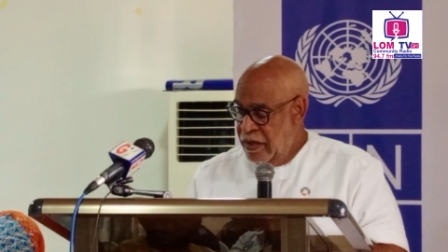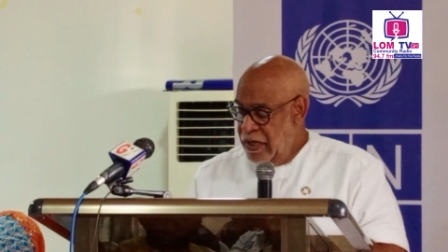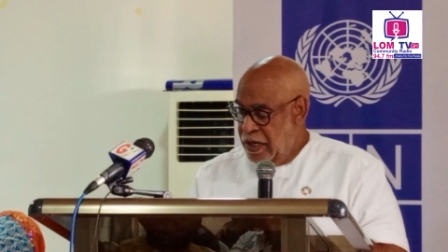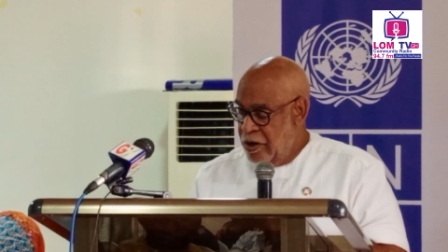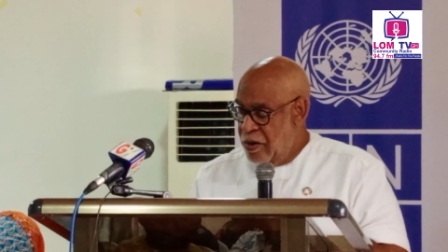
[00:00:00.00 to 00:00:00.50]

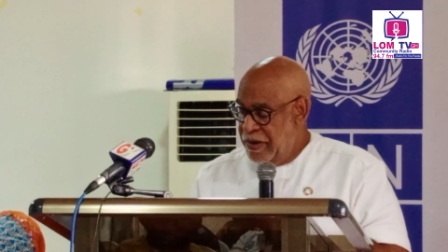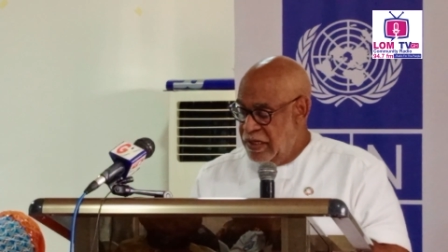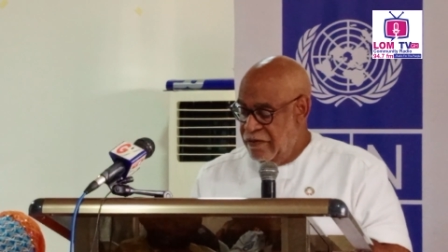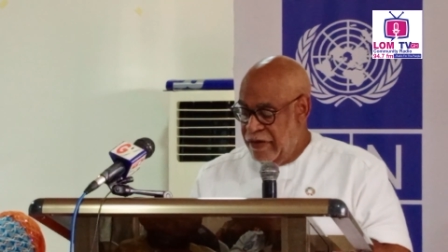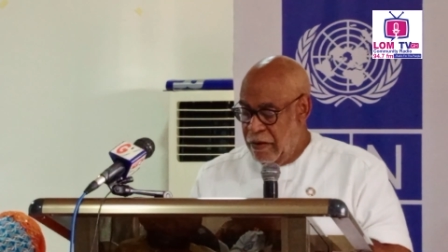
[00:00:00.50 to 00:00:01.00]
economic
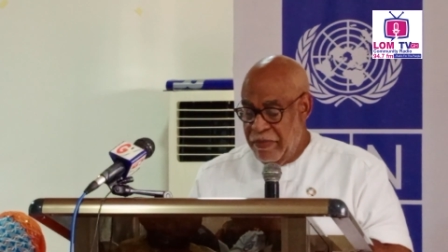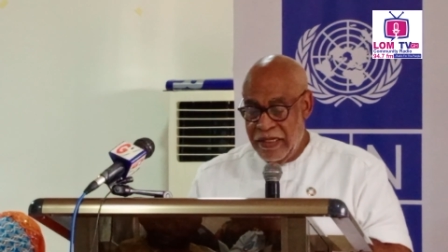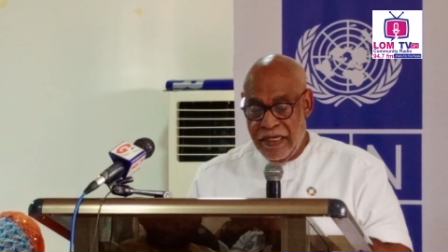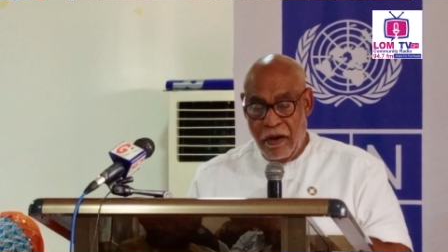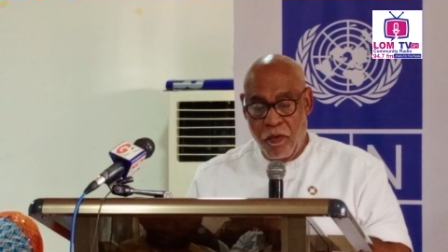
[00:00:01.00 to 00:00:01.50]

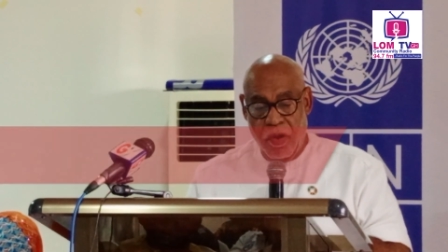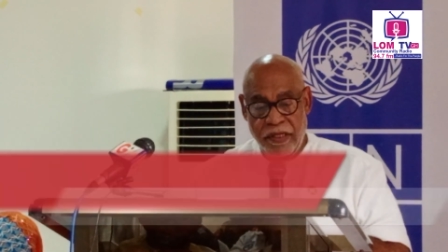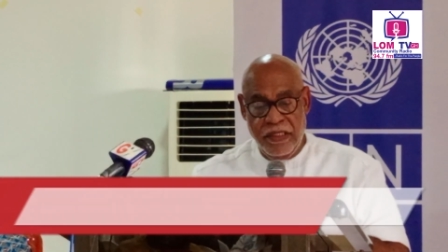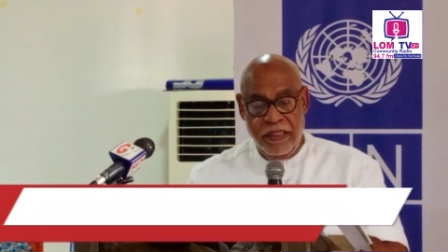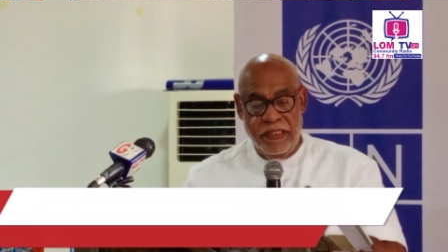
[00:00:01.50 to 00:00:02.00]
development, and
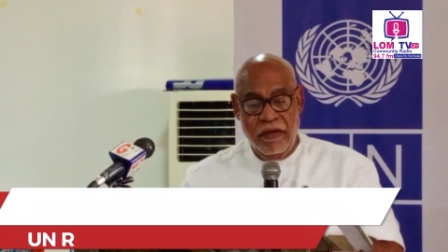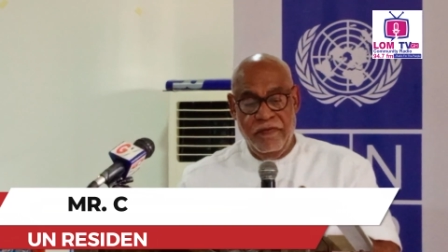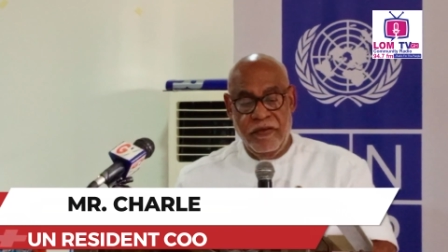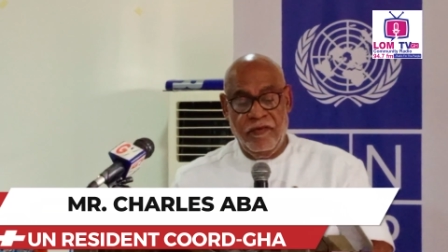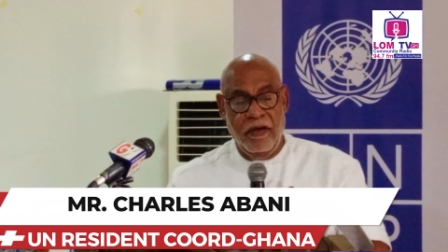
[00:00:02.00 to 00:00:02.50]
quality
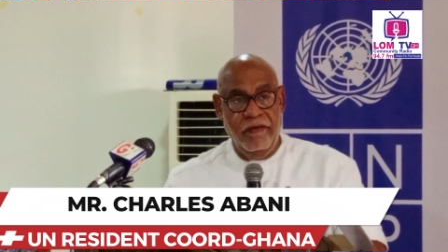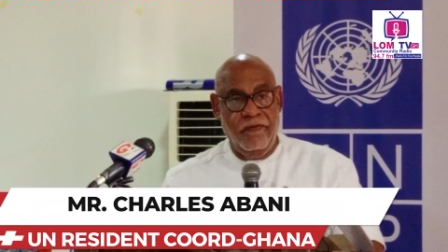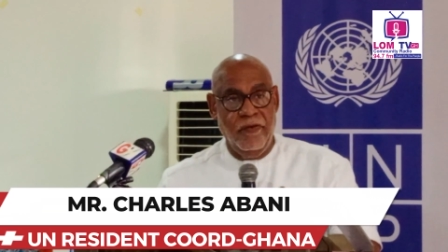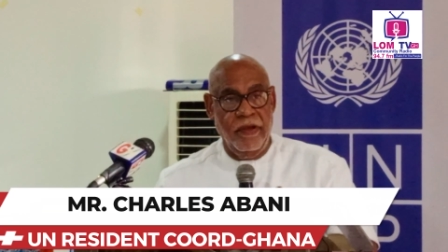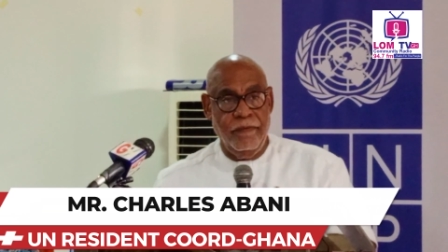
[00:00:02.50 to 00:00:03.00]
service delivery.